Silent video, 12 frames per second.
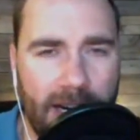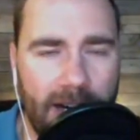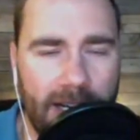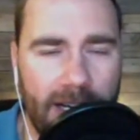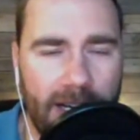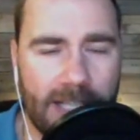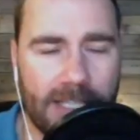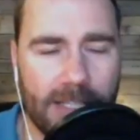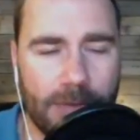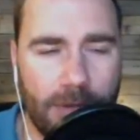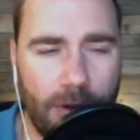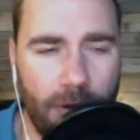out there in
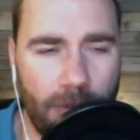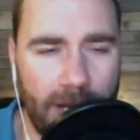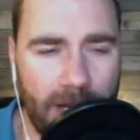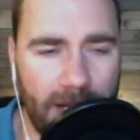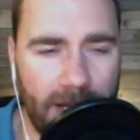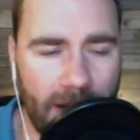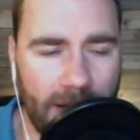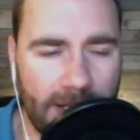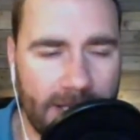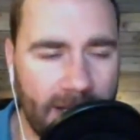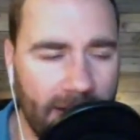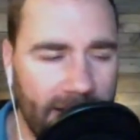Texas with Colby
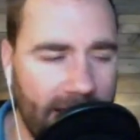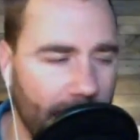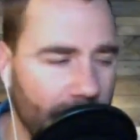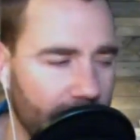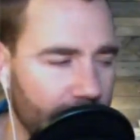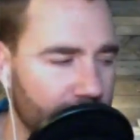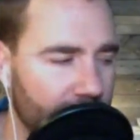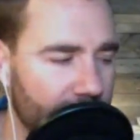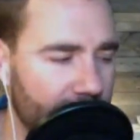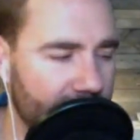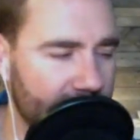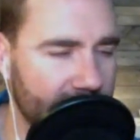Donaldson and the camera crew
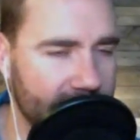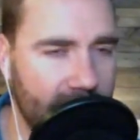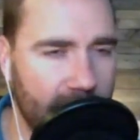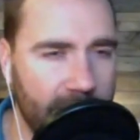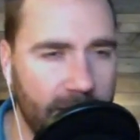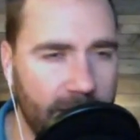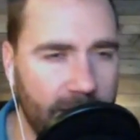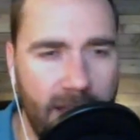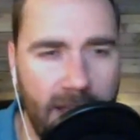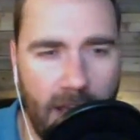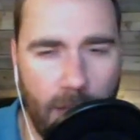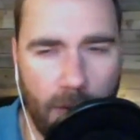from the NSSF.
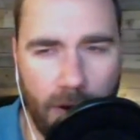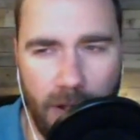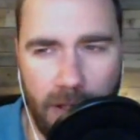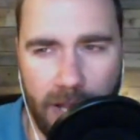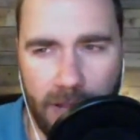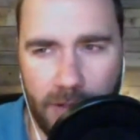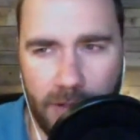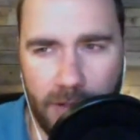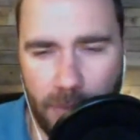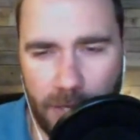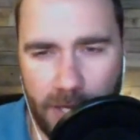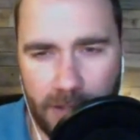And we were calling it the
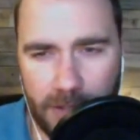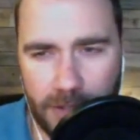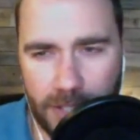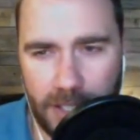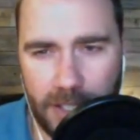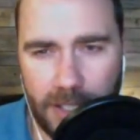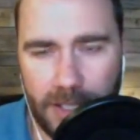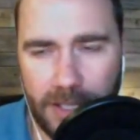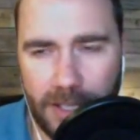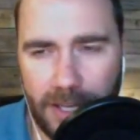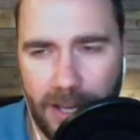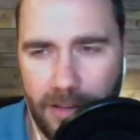triple nickel drill,
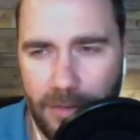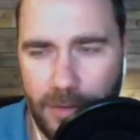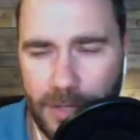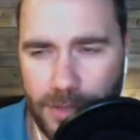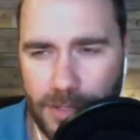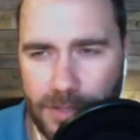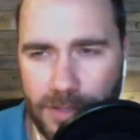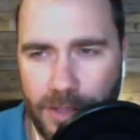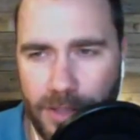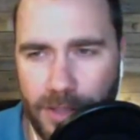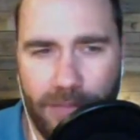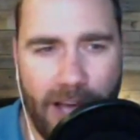which was 3
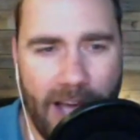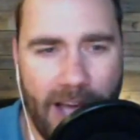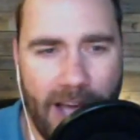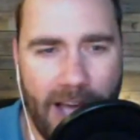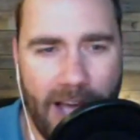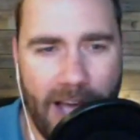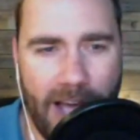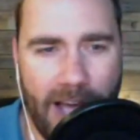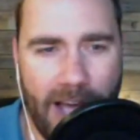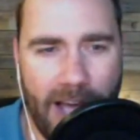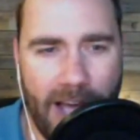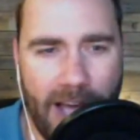5s,
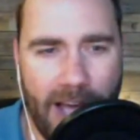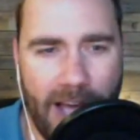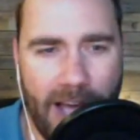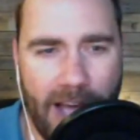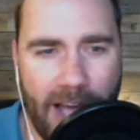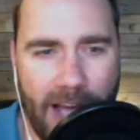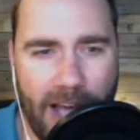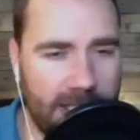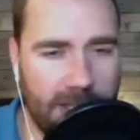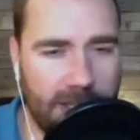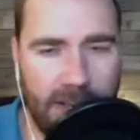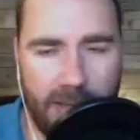5
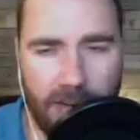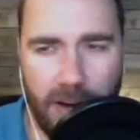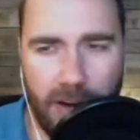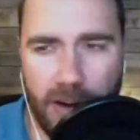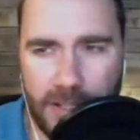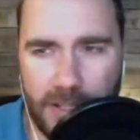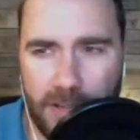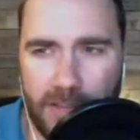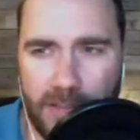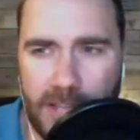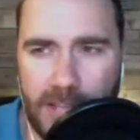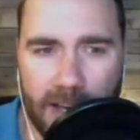shots at 500 yards in
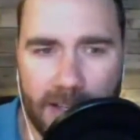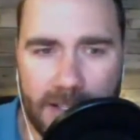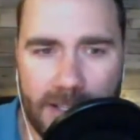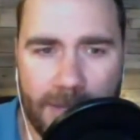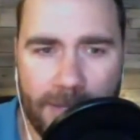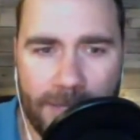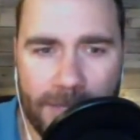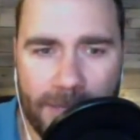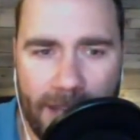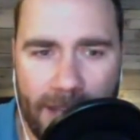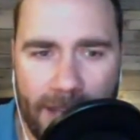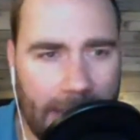5 seconds.
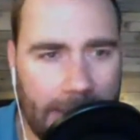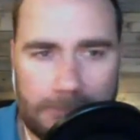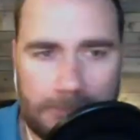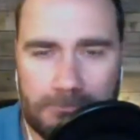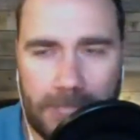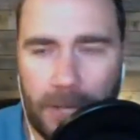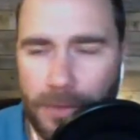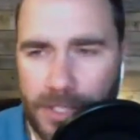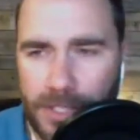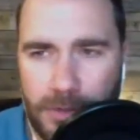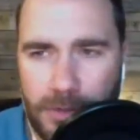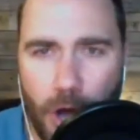And it
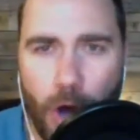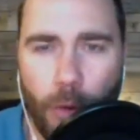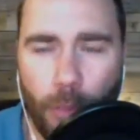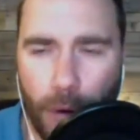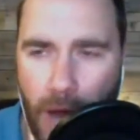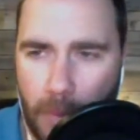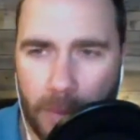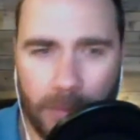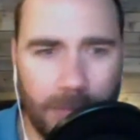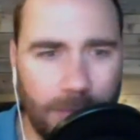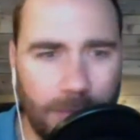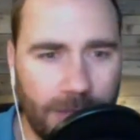was no problem
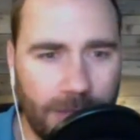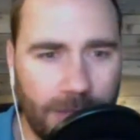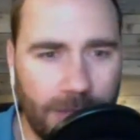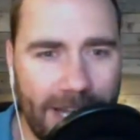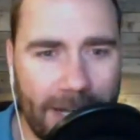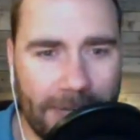with the REC10.